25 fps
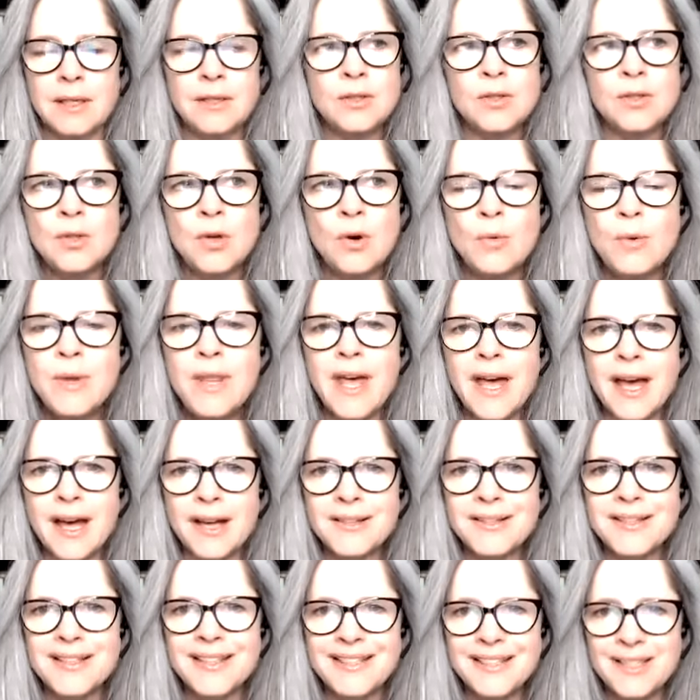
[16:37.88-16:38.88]
It's not
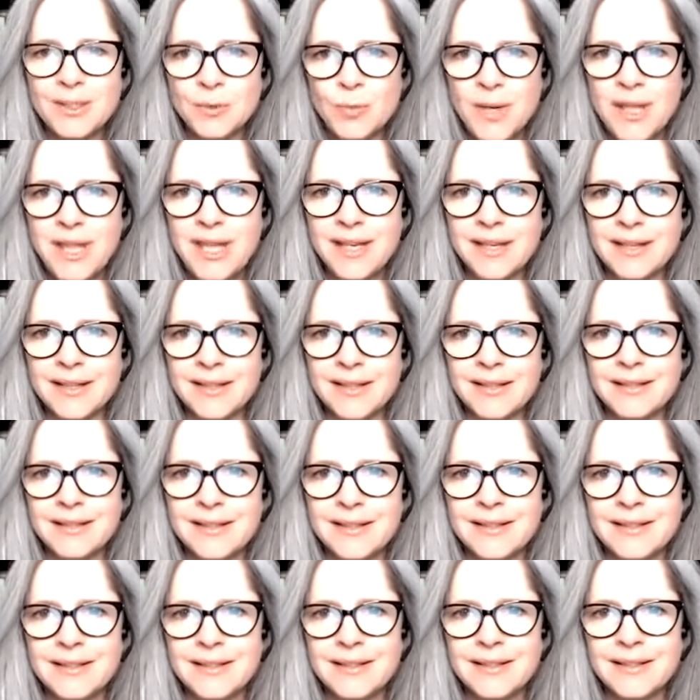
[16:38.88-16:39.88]
without, it's within.
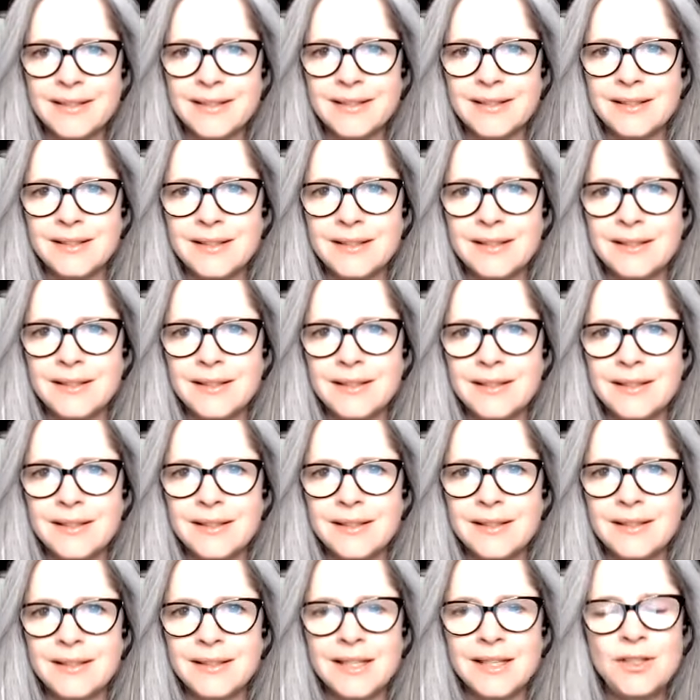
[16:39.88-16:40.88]

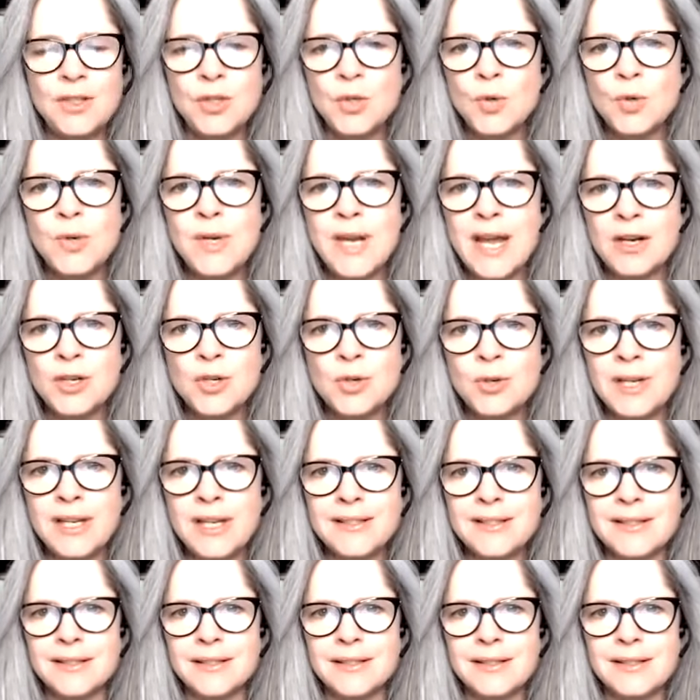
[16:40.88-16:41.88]
It's your natural
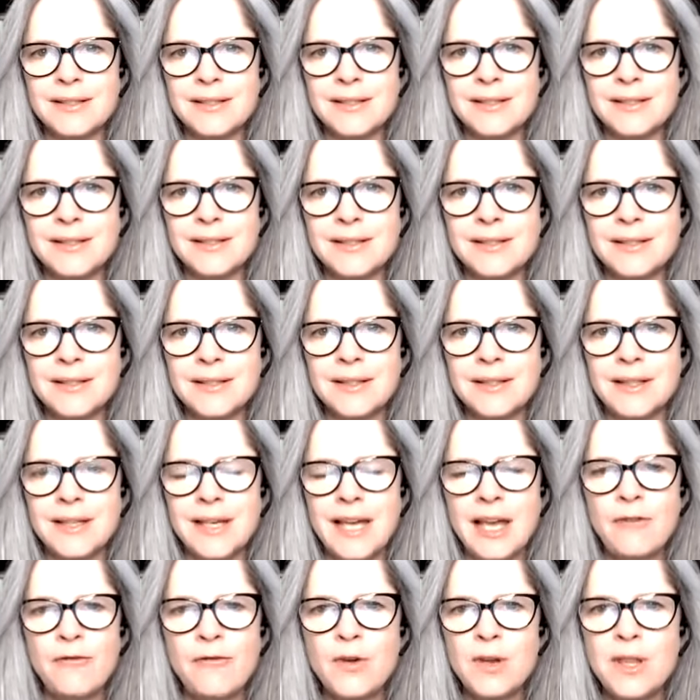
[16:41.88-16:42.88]
essence.
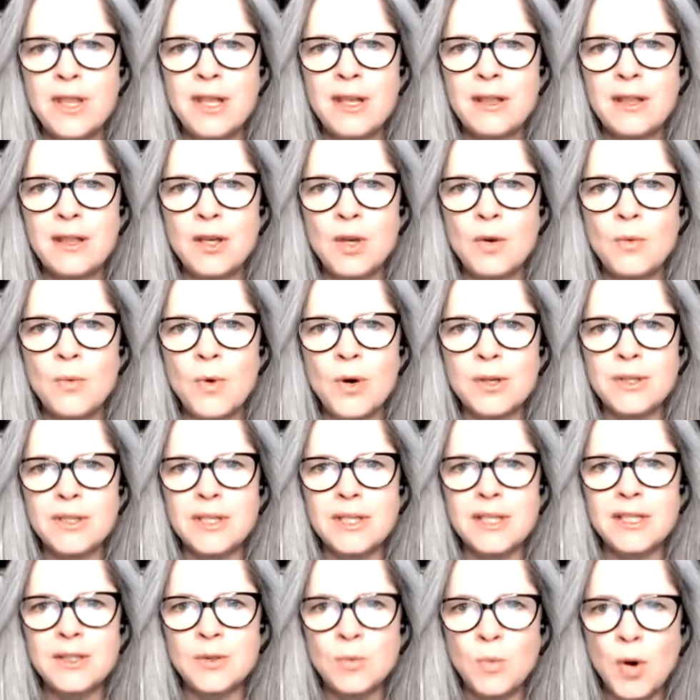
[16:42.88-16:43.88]
Everything that you want
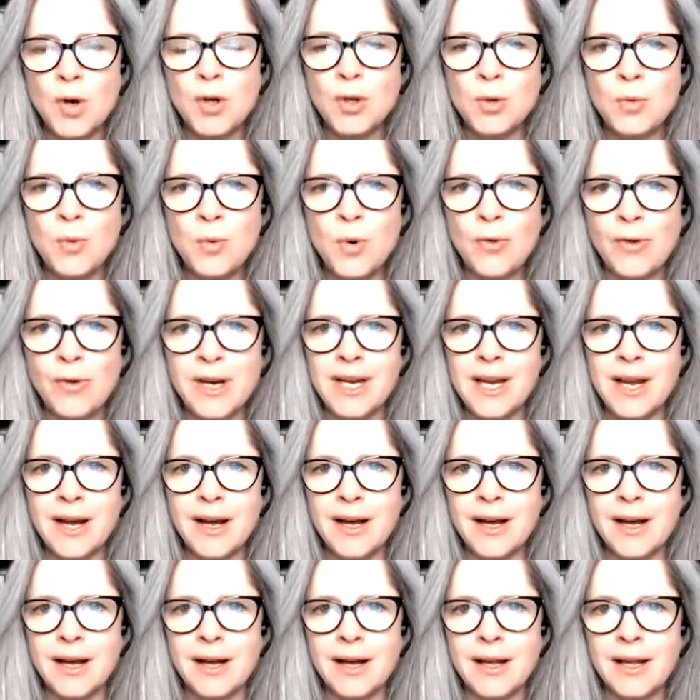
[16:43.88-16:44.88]
is what you already
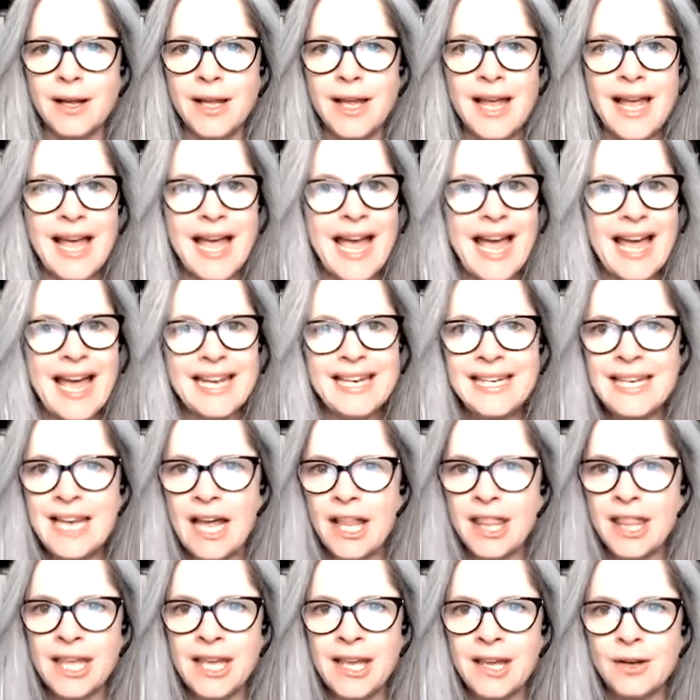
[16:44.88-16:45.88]
are and
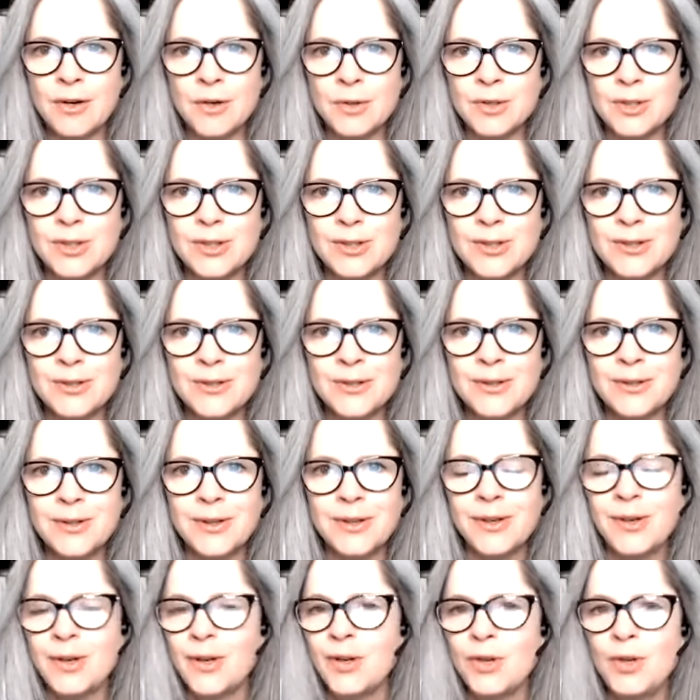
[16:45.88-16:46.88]
nothing else.
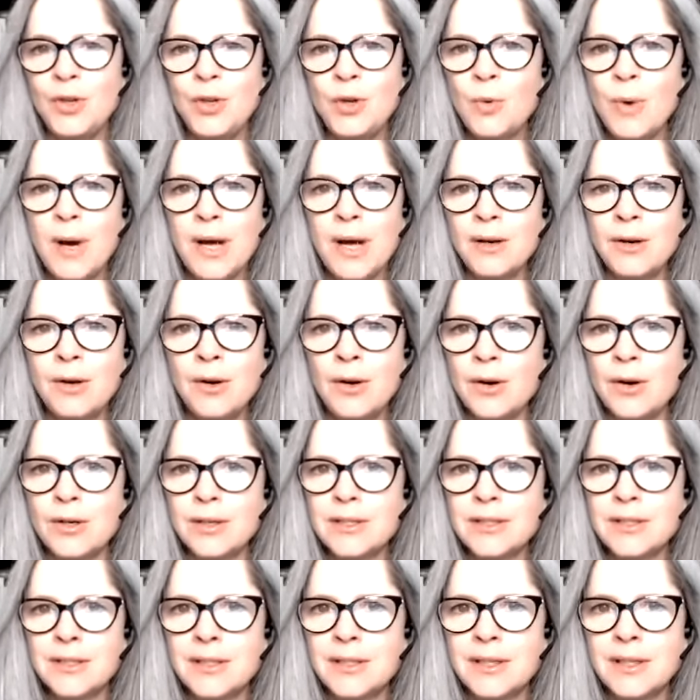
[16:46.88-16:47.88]
You are
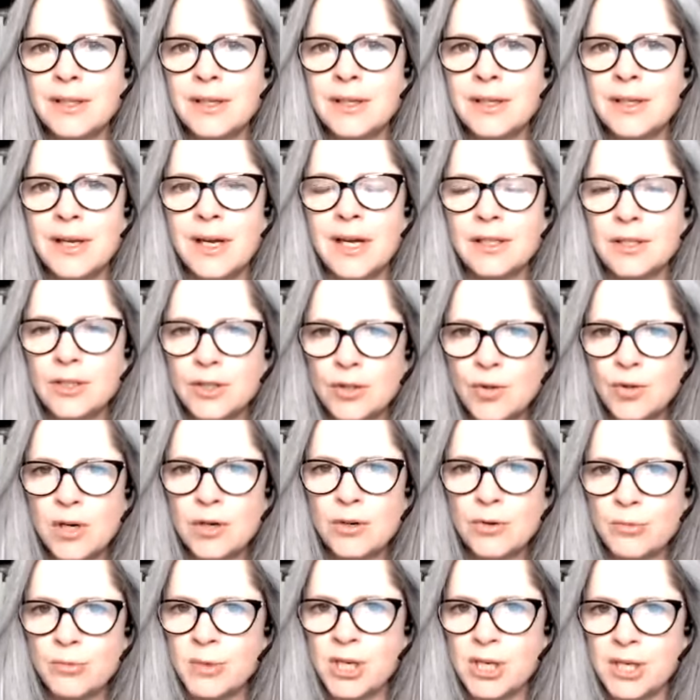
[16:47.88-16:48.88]
not a
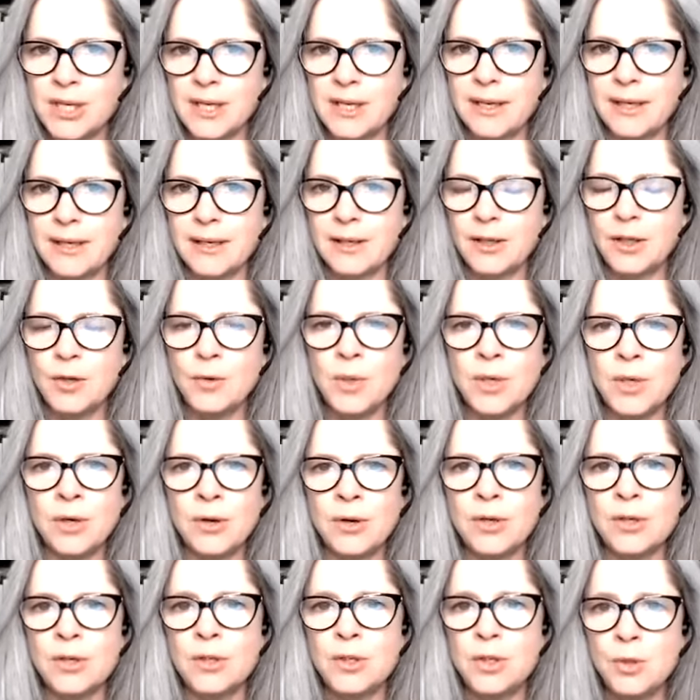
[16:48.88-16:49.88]
struggle machine. You are
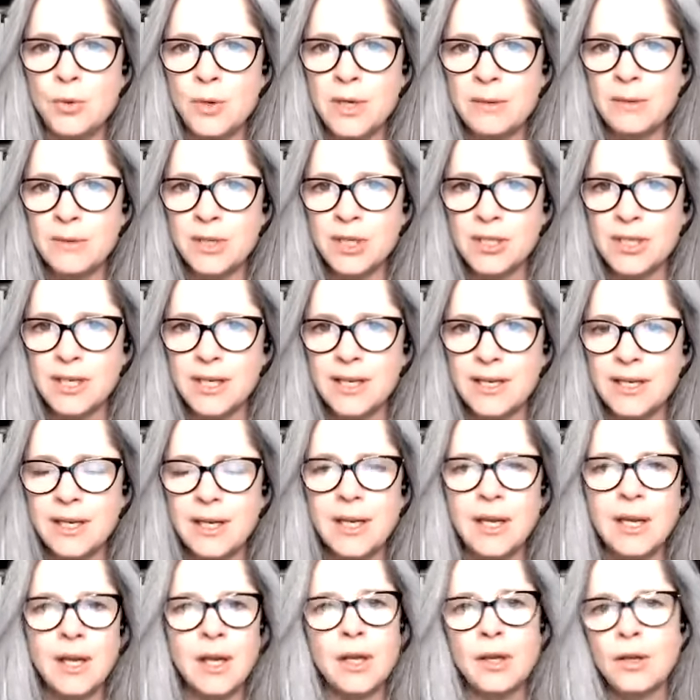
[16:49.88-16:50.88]
not a doing machine.
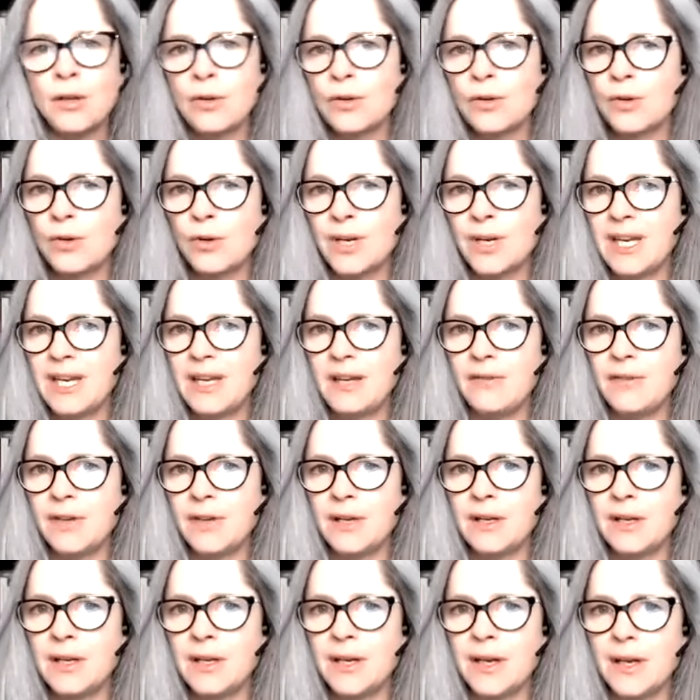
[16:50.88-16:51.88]
You're not
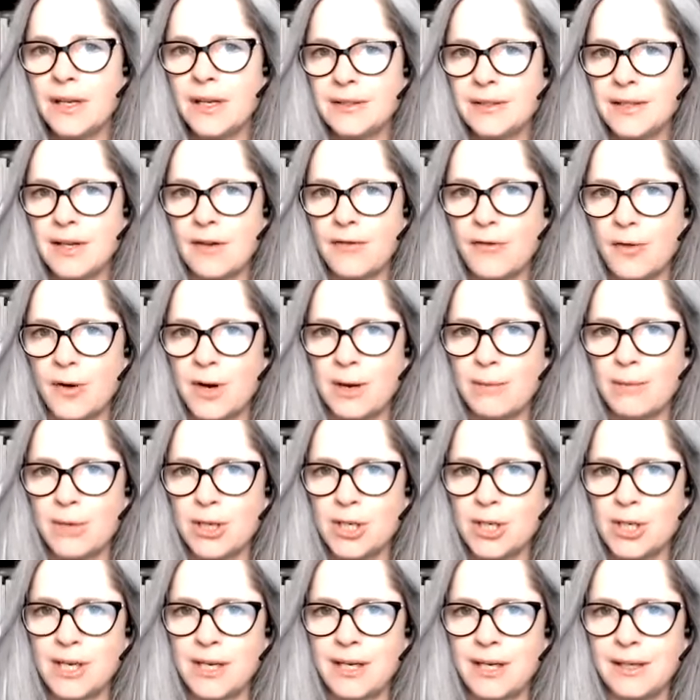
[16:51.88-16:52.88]
even a suffering
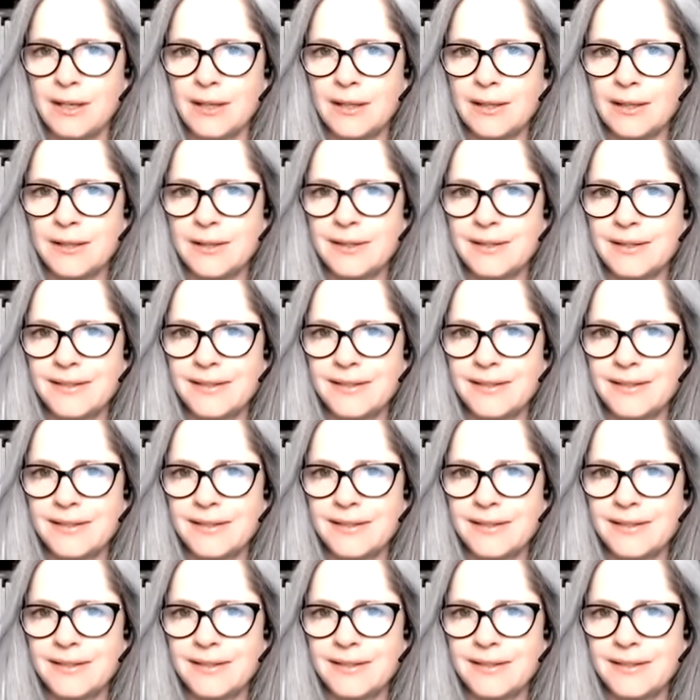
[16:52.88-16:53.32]
machine.